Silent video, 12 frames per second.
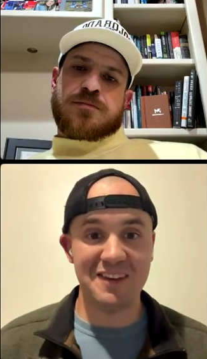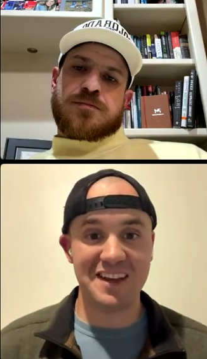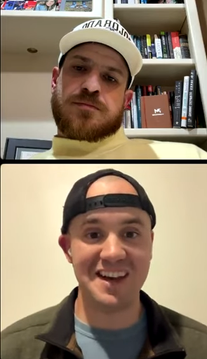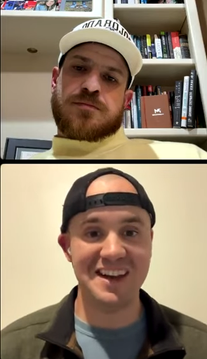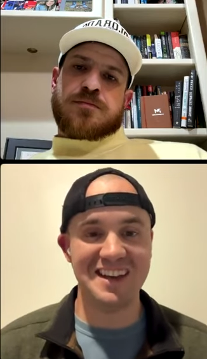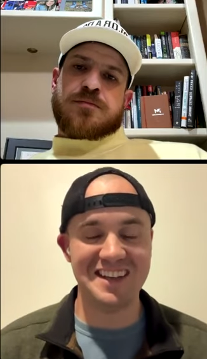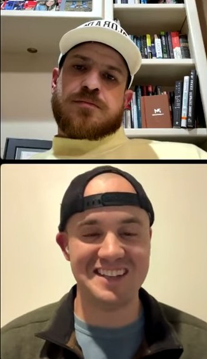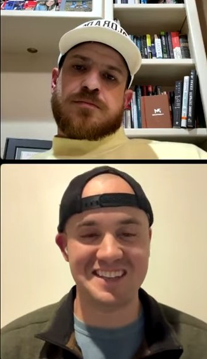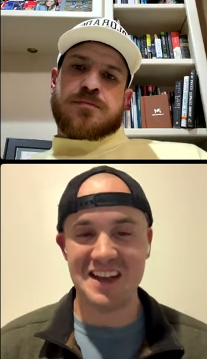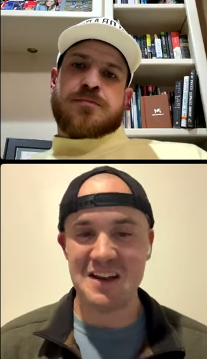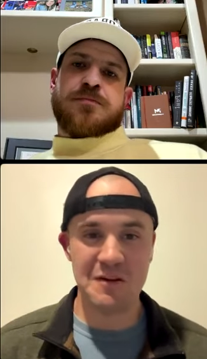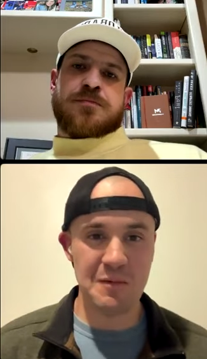
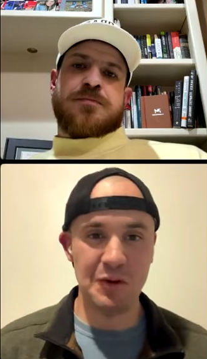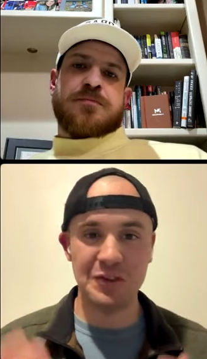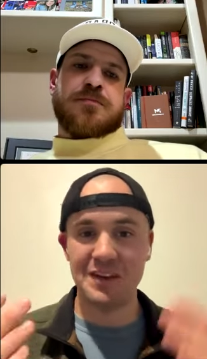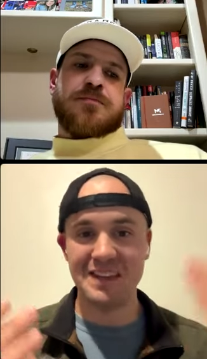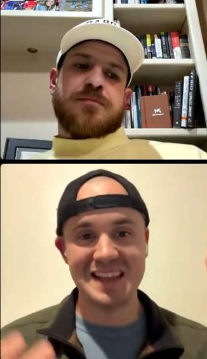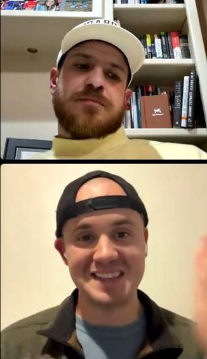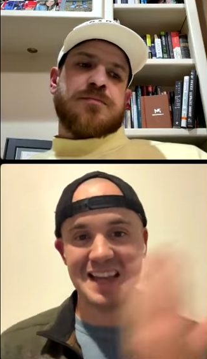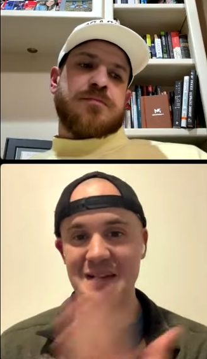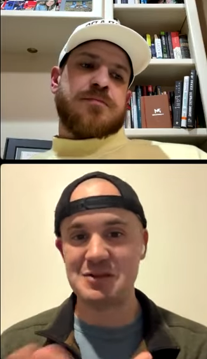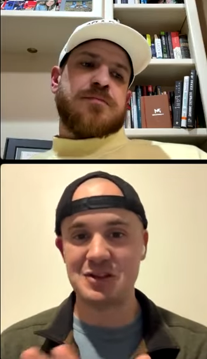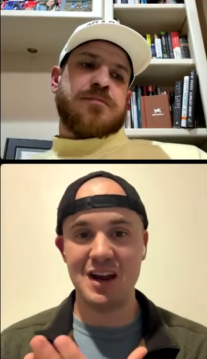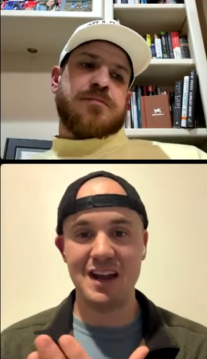Speaker 1: because mm we're mm-hmm. both on that
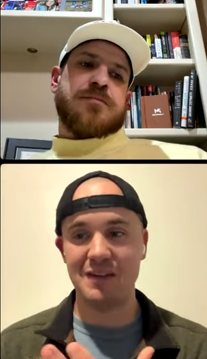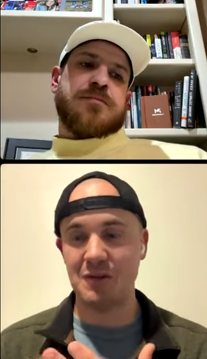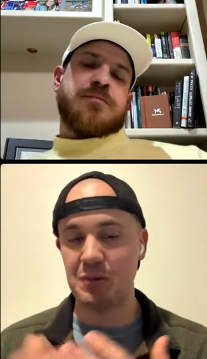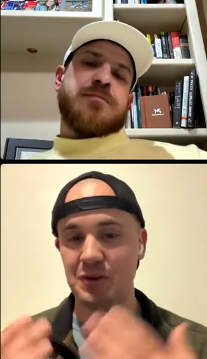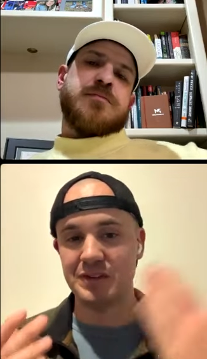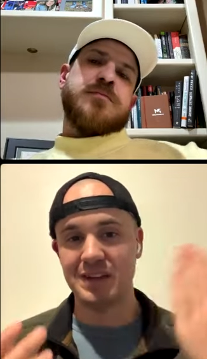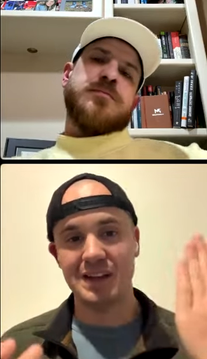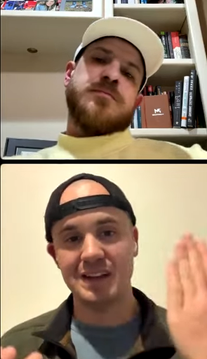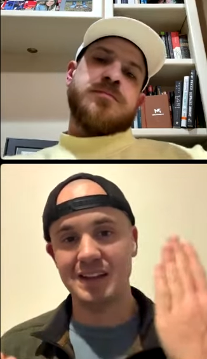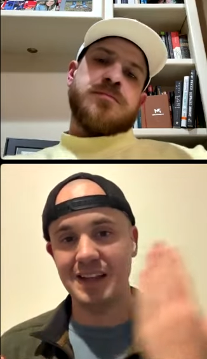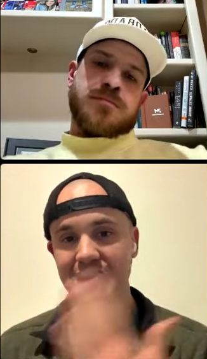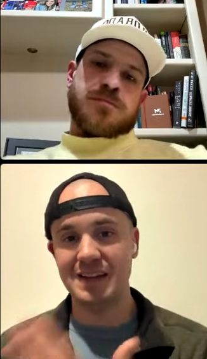same track and we're both
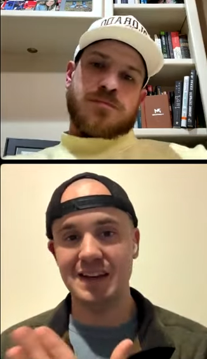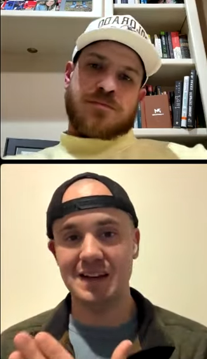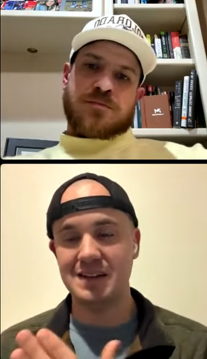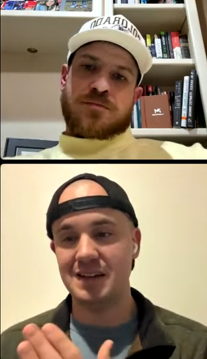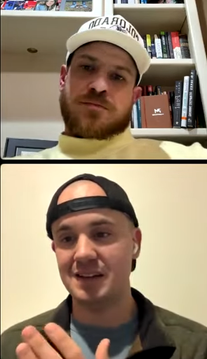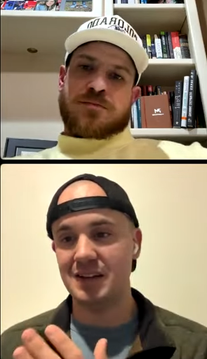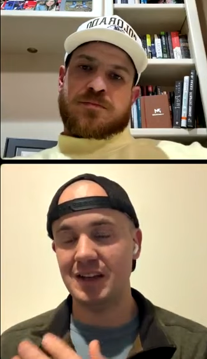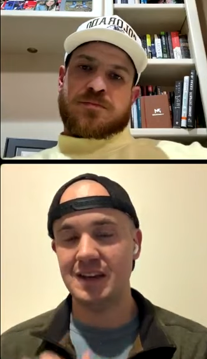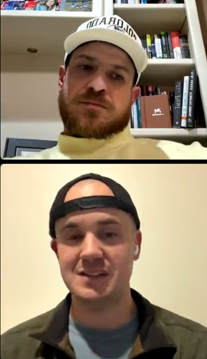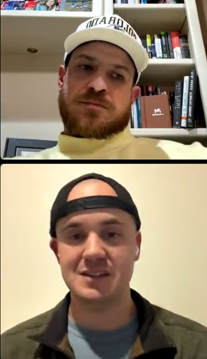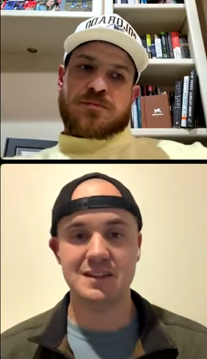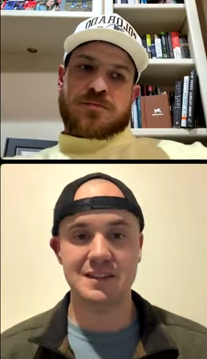leading and
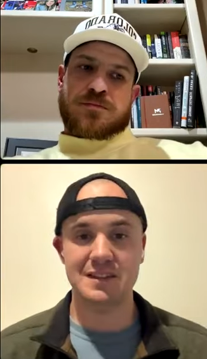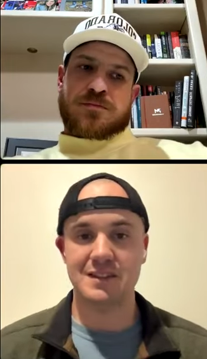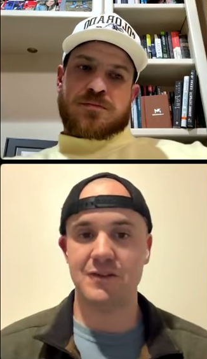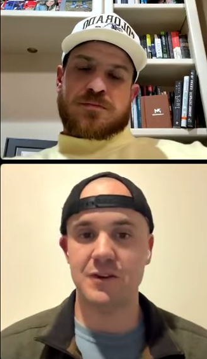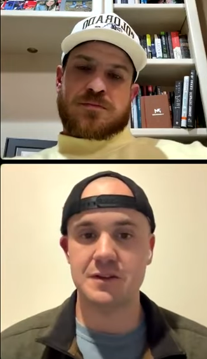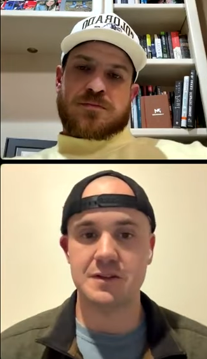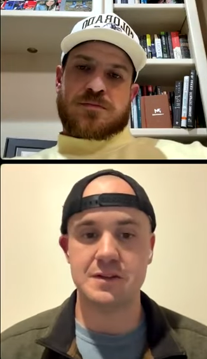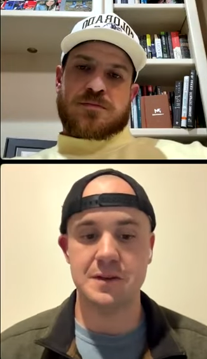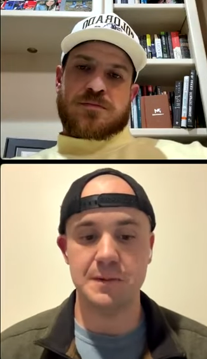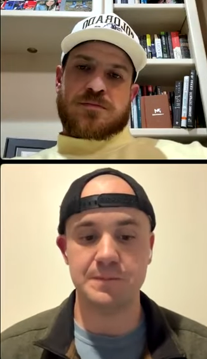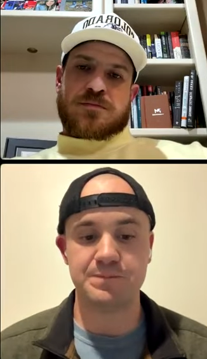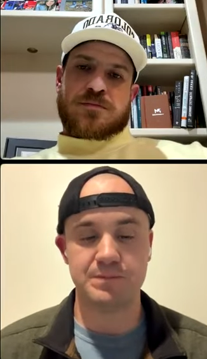looking at jesus first
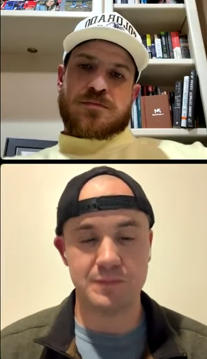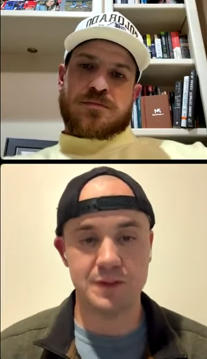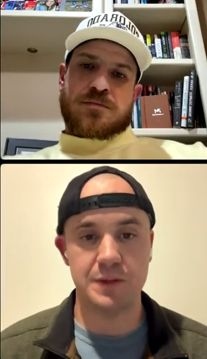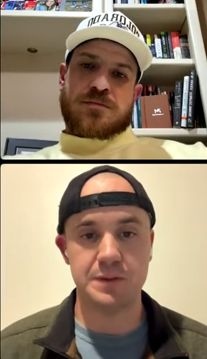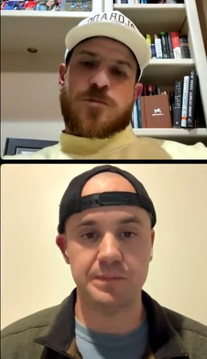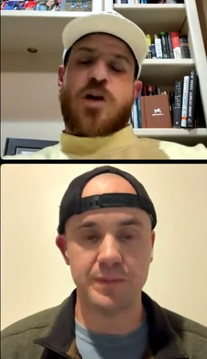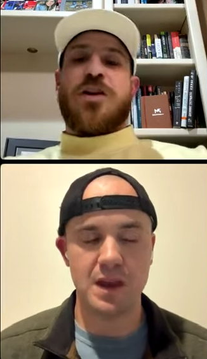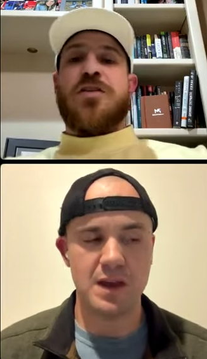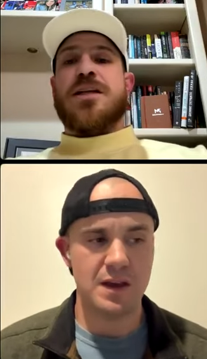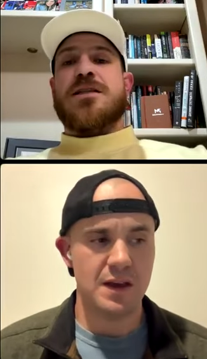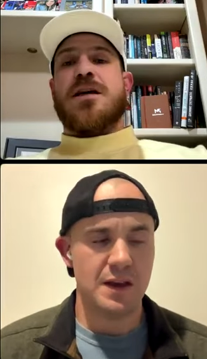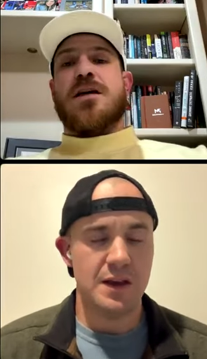so Awesome. I think
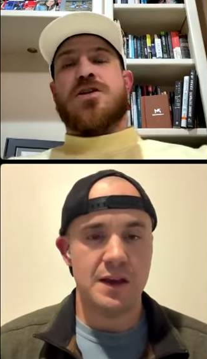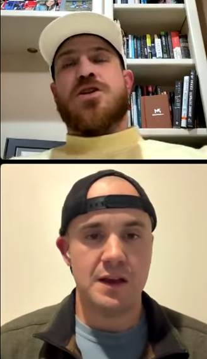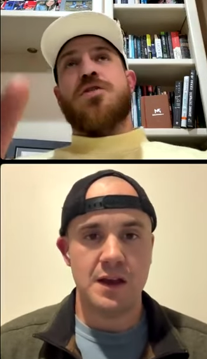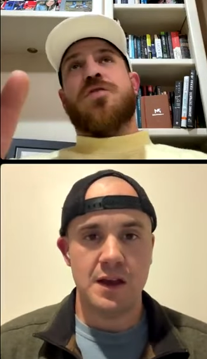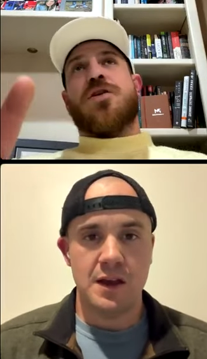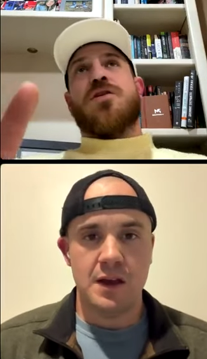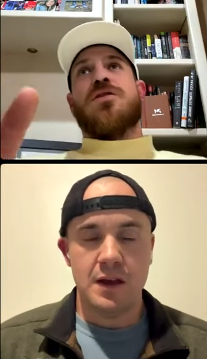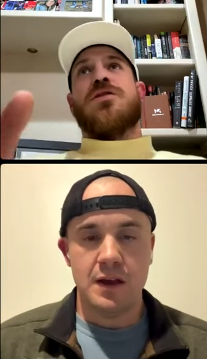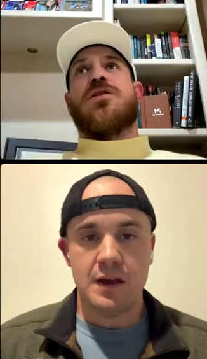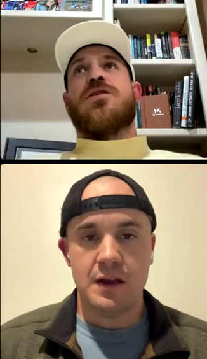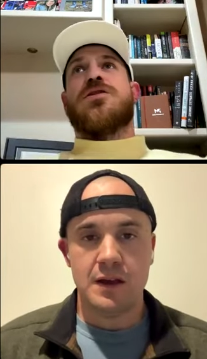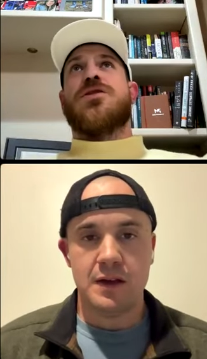
Speaker 2: that uh,
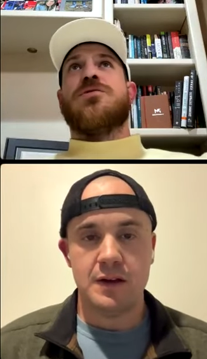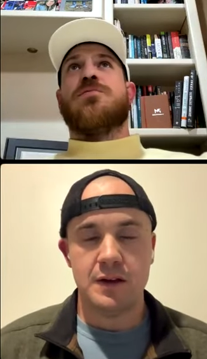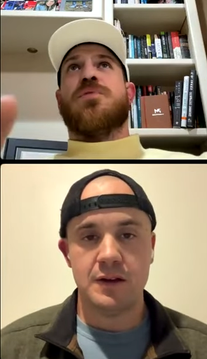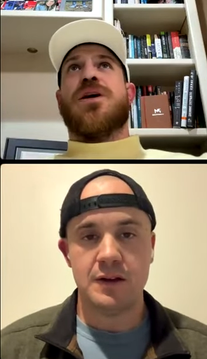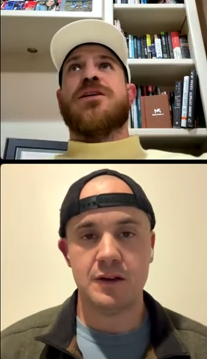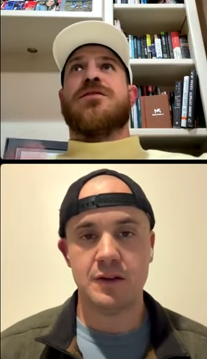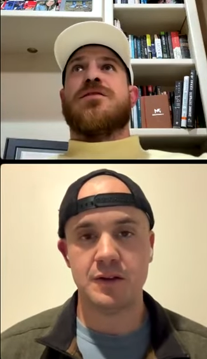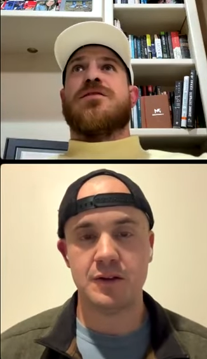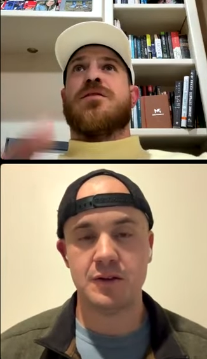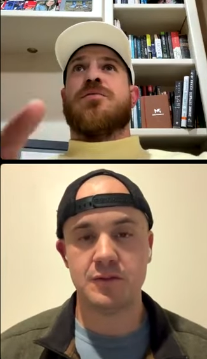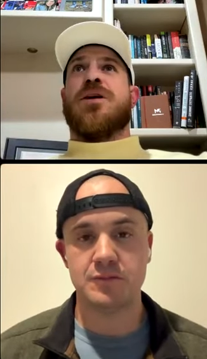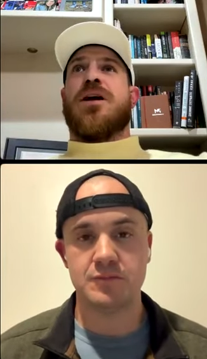twofold or two
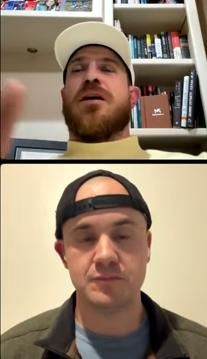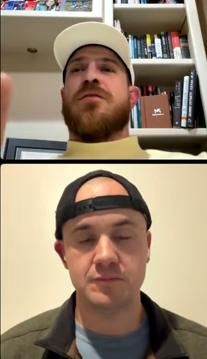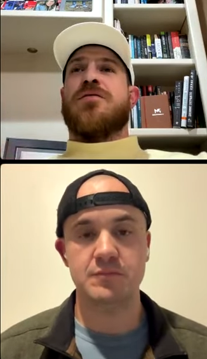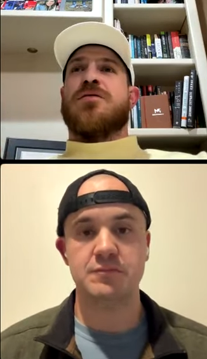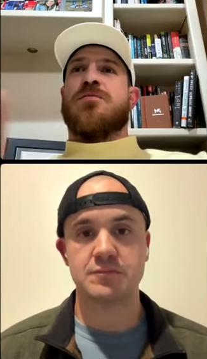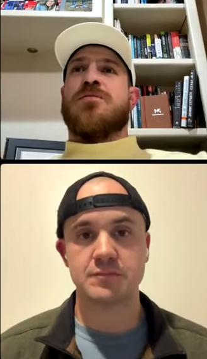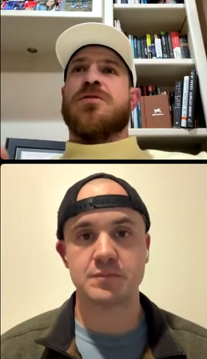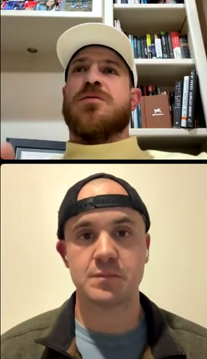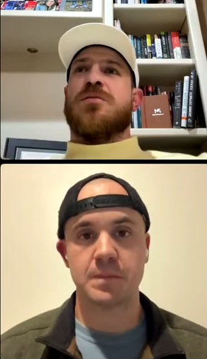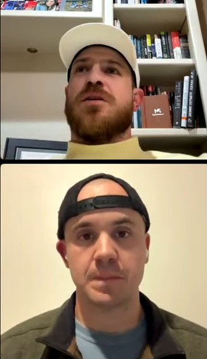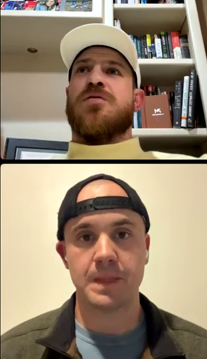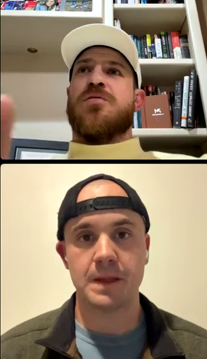places that we have some
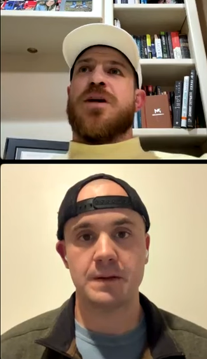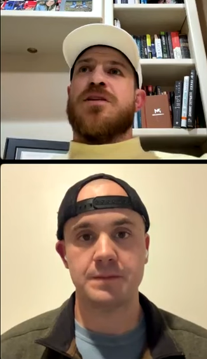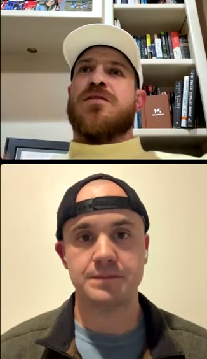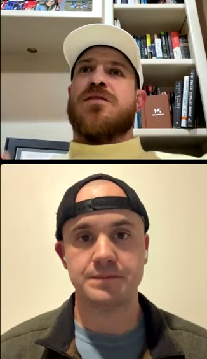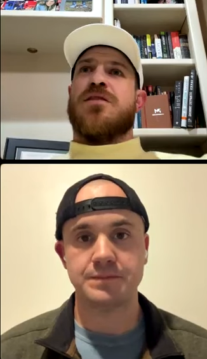some information